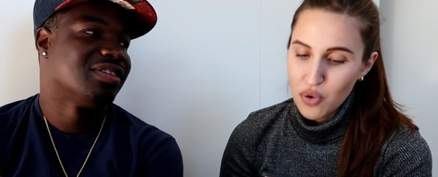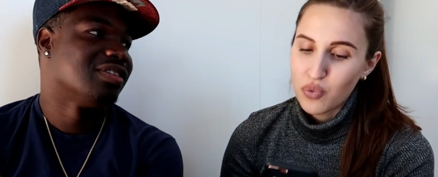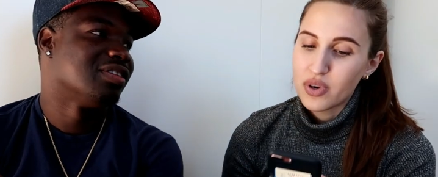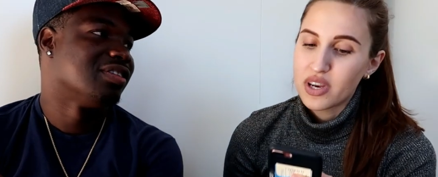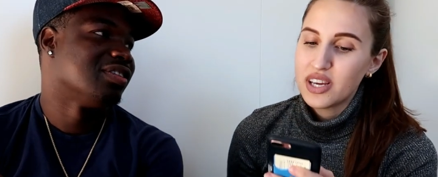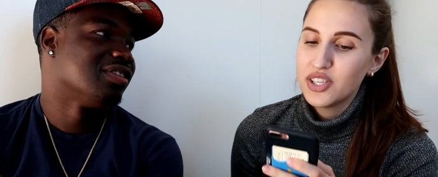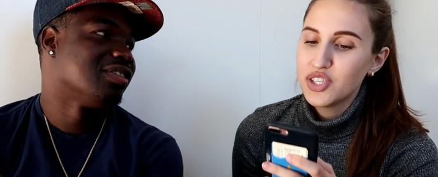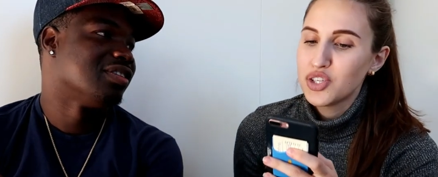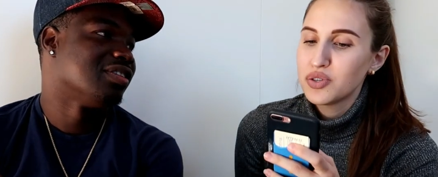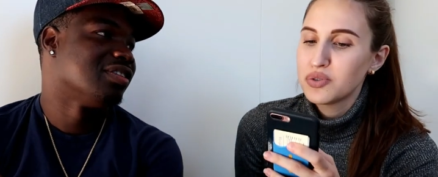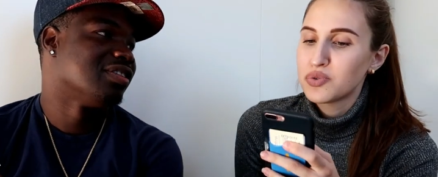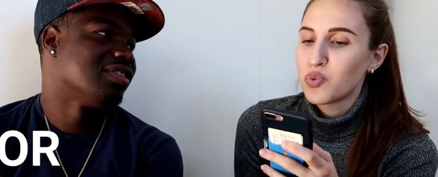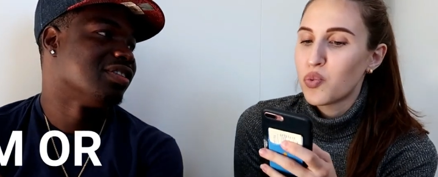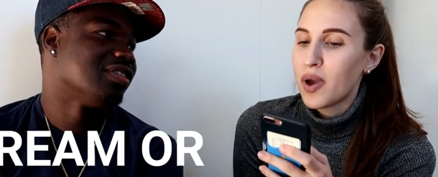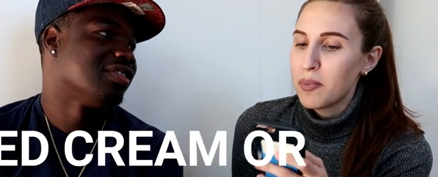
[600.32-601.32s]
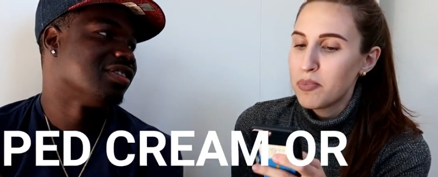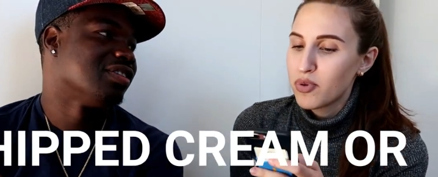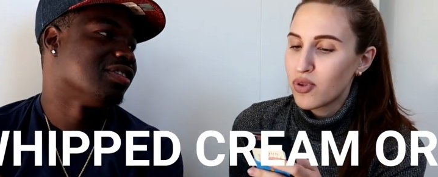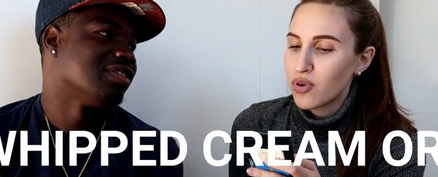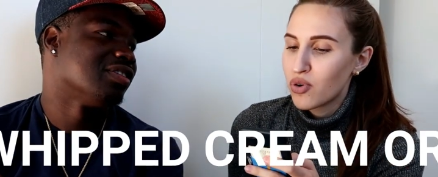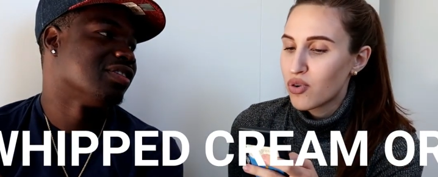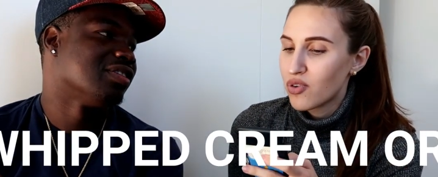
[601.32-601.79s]
Speaker 1: Would I choose whipped
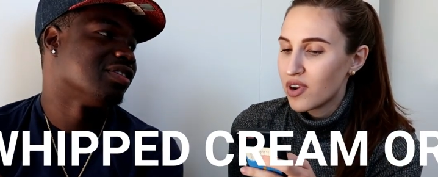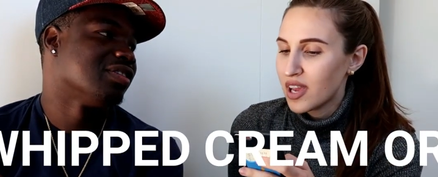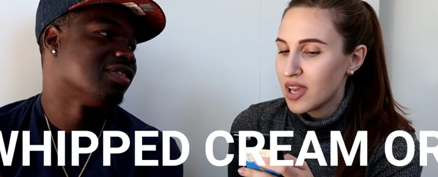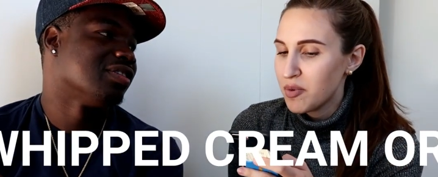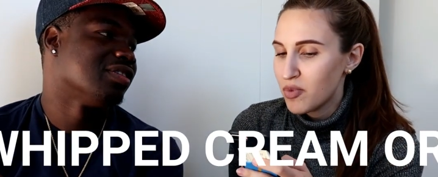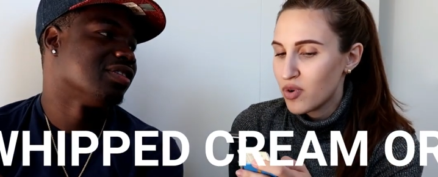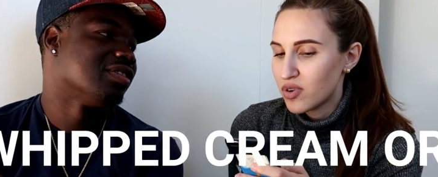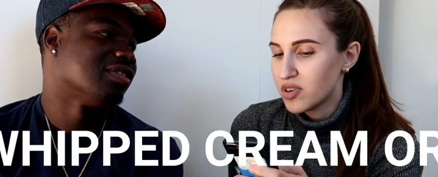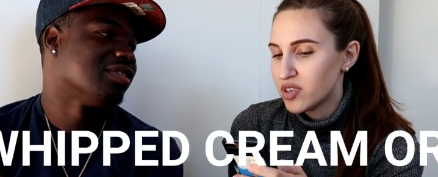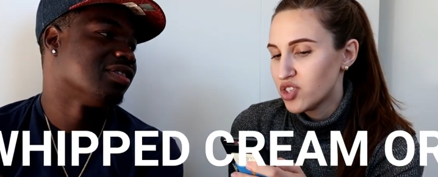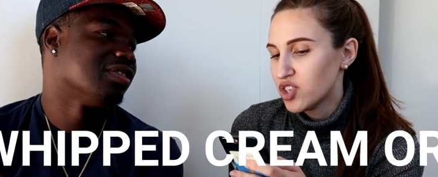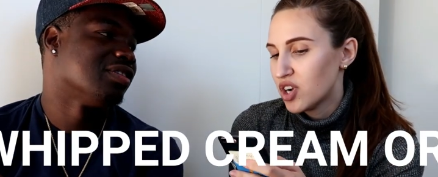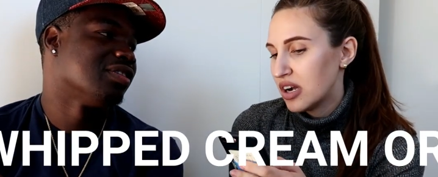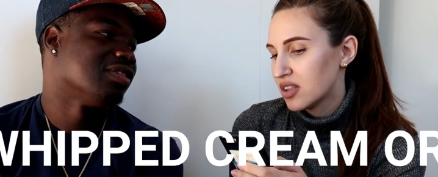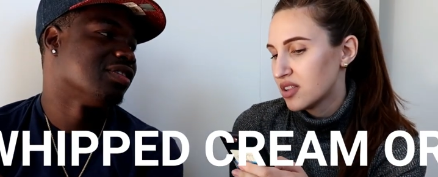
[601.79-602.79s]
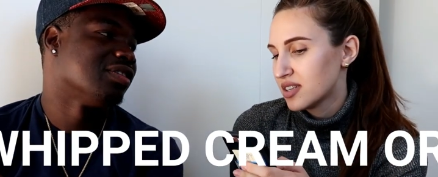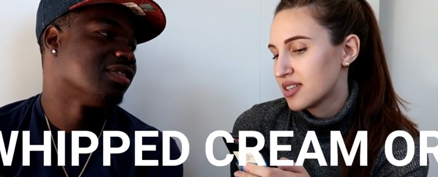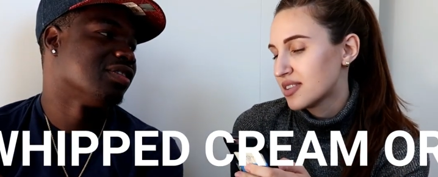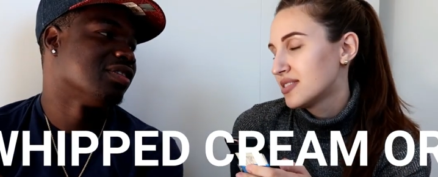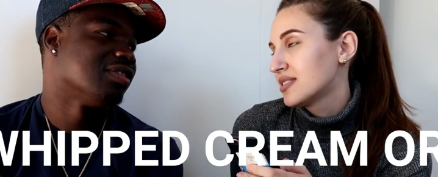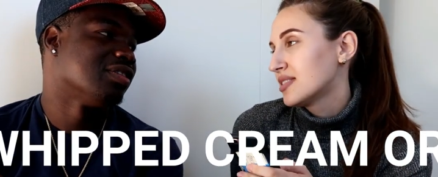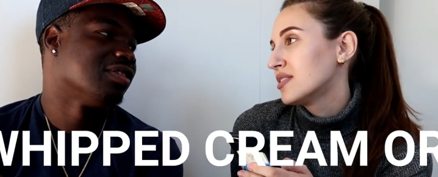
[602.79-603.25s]
cream or chocolate
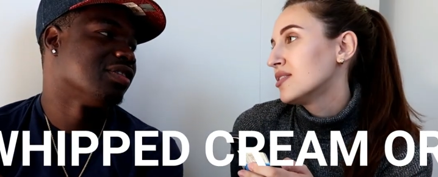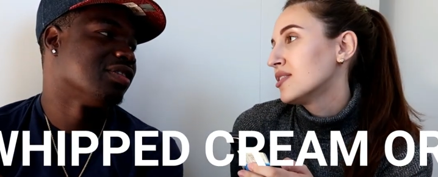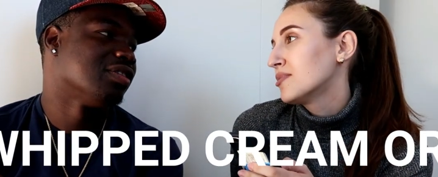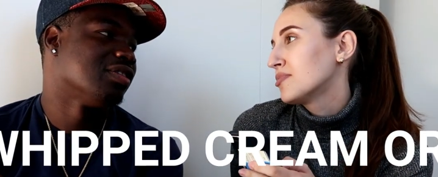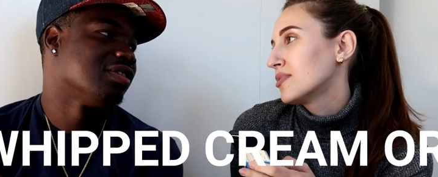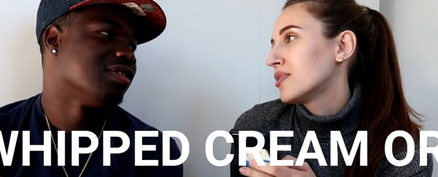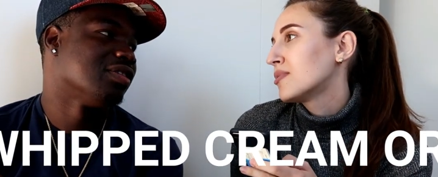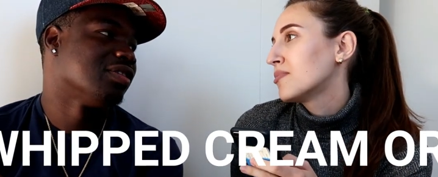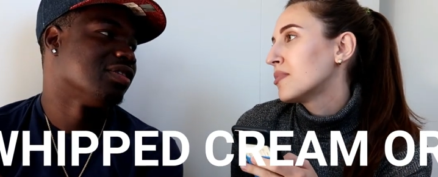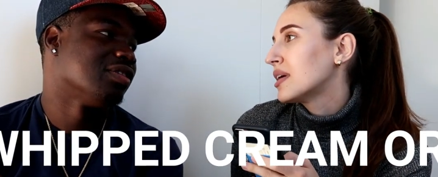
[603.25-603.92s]
syrup on